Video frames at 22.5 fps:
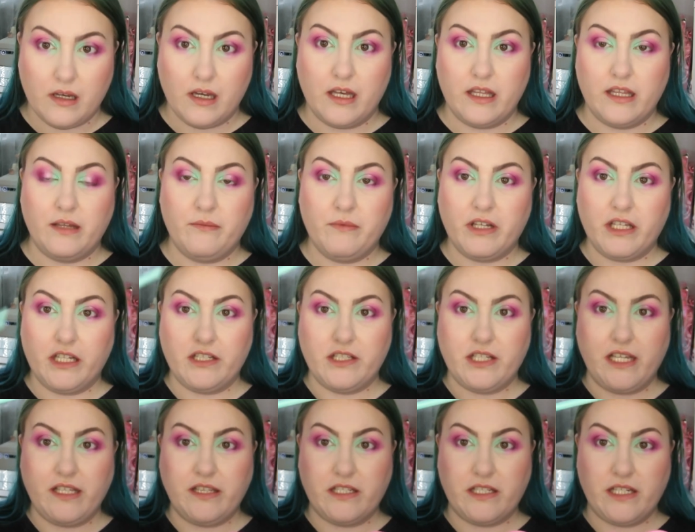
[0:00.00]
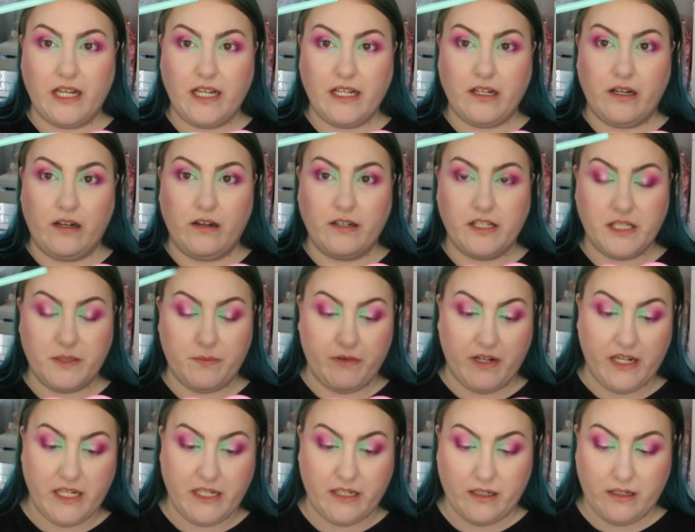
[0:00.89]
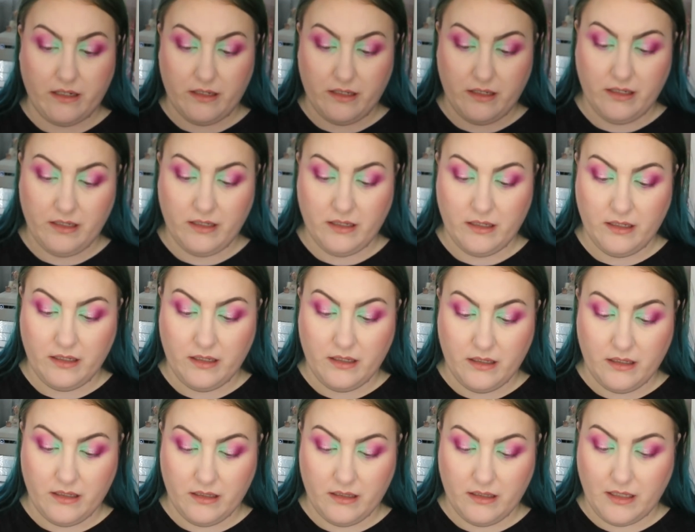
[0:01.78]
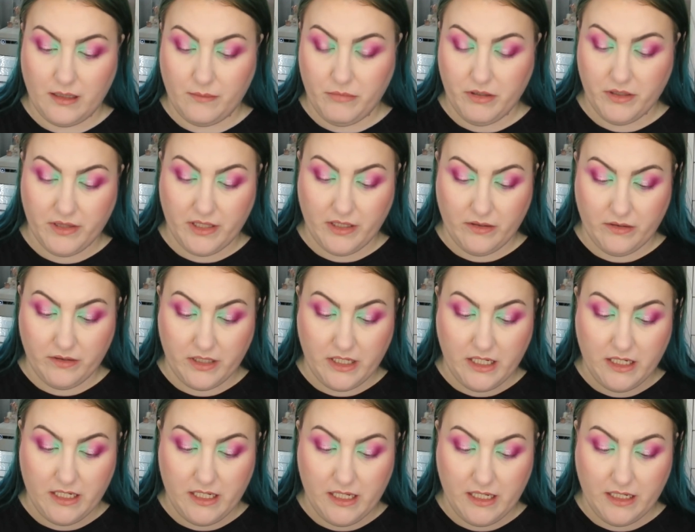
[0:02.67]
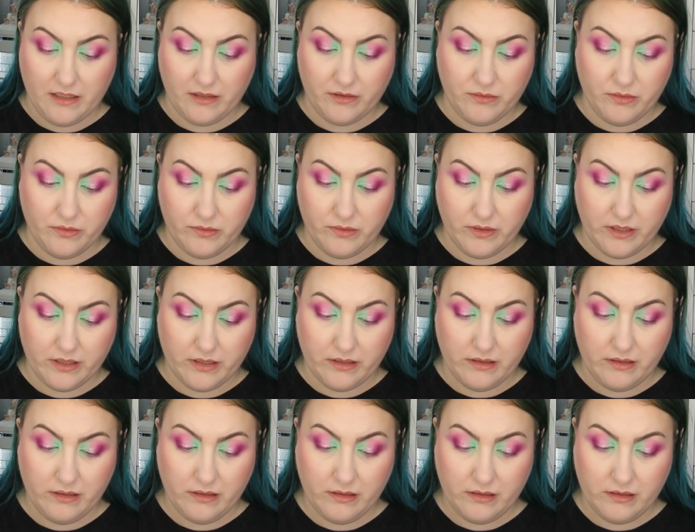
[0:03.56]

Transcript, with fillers: And then we're going to take the shade Icebreaker and put that on in the inner corner.